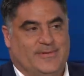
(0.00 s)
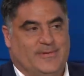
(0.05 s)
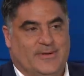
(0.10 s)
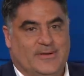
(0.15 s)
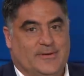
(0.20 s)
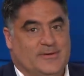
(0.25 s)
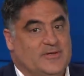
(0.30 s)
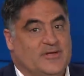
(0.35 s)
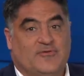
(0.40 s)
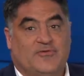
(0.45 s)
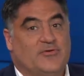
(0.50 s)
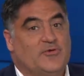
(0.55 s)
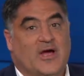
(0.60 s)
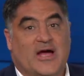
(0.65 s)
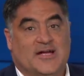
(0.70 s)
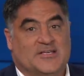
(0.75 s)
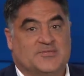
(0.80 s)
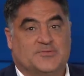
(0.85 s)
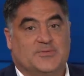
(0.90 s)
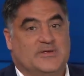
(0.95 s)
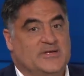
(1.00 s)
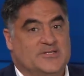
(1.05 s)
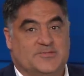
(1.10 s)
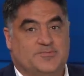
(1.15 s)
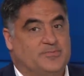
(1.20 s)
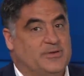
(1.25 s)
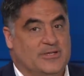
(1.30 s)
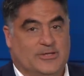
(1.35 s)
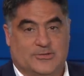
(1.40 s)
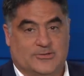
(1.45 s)
if you ask me, he's
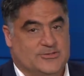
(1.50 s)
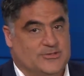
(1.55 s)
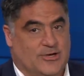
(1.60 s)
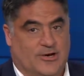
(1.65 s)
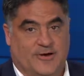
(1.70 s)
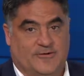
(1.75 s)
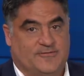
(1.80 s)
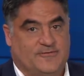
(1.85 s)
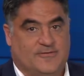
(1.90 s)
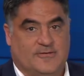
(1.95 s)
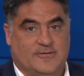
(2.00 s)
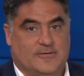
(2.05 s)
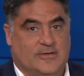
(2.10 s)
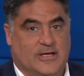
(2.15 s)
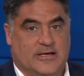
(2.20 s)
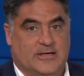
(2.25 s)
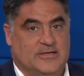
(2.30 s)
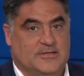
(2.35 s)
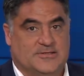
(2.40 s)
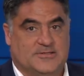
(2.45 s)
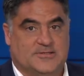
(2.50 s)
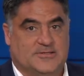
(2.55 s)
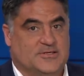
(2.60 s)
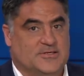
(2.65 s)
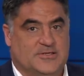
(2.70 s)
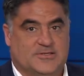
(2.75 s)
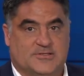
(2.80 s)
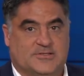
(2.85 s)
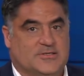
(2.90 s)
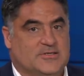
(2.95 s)
pillow soft. Like yeah, he's,
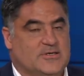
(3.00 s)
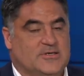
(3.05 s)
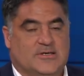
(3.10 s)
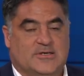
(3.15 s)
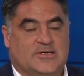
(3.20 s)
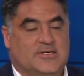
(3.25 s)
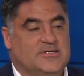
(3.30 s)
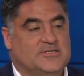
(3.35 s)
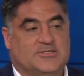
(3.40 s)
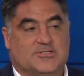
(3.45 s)
what? he's he's the